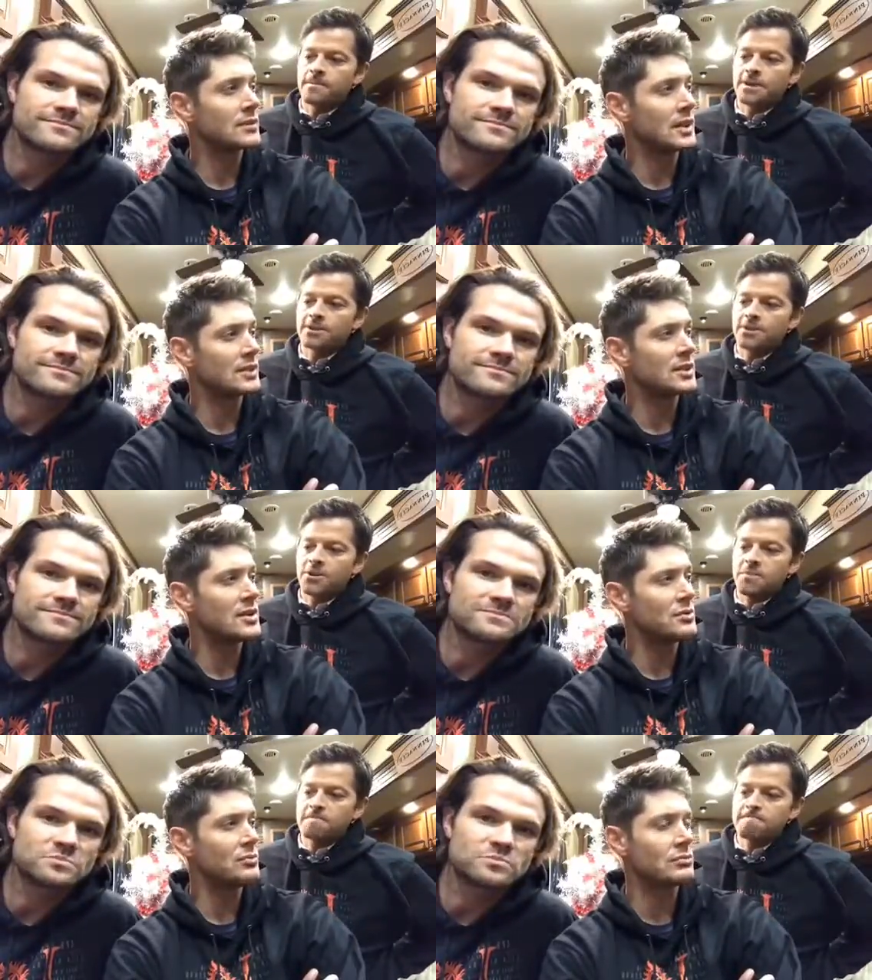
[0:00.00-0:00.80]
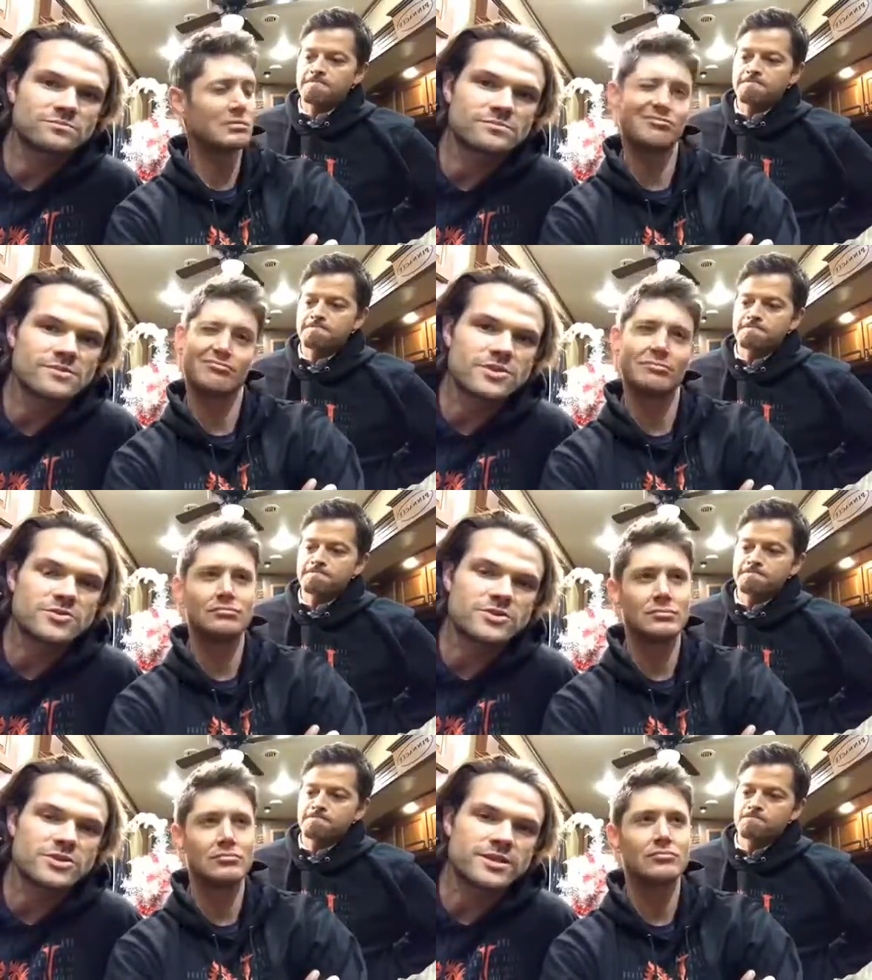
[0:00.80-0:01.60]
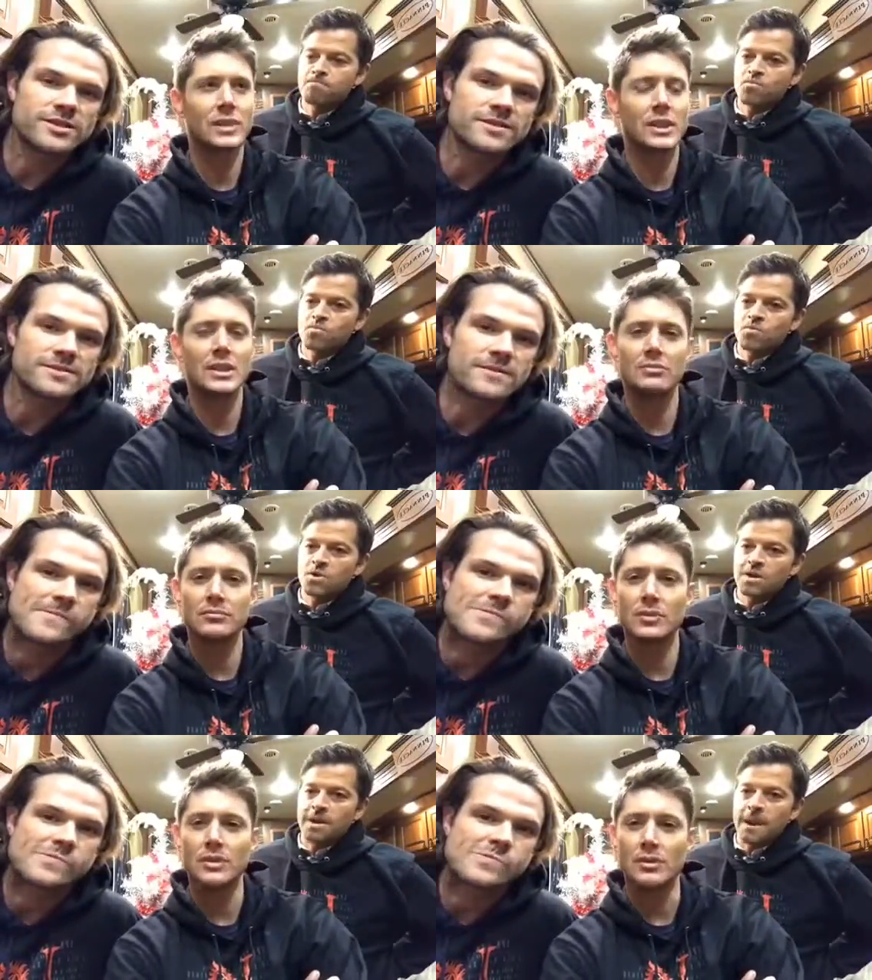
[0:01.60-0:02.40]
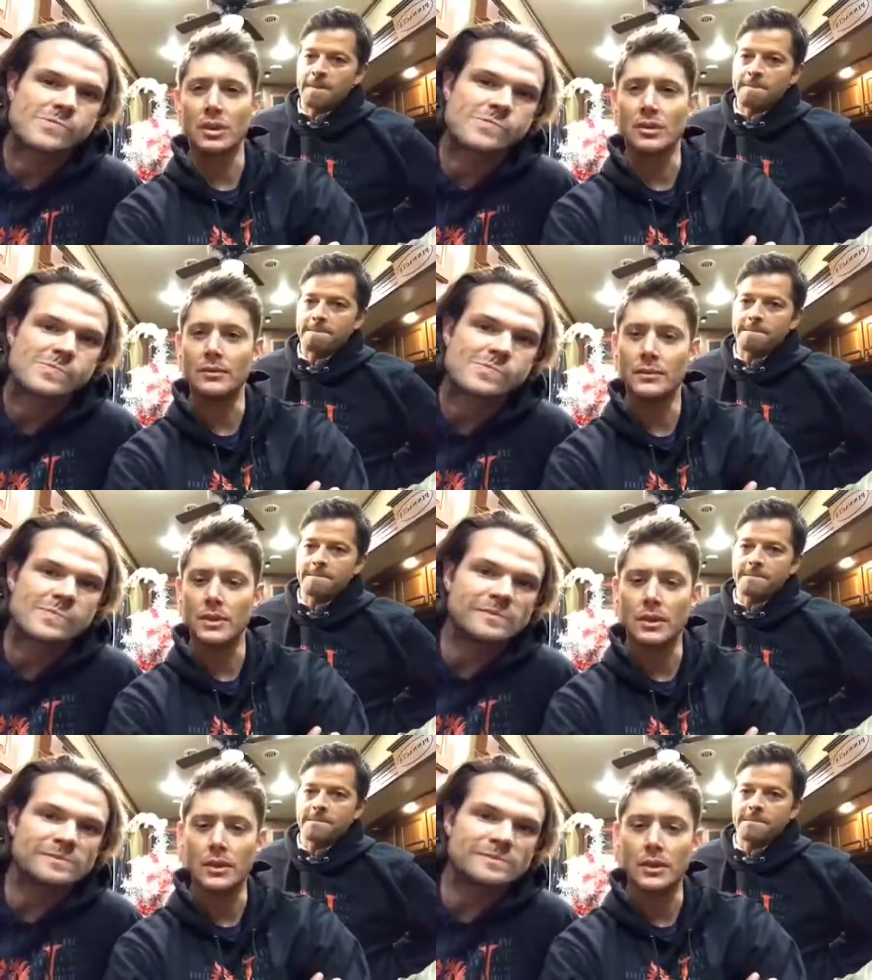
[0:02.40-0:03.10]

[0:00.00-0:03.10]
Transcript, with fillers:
Speaker 1: Gusto. It starts with a G at least. Mm. Sweet Yeah. It's all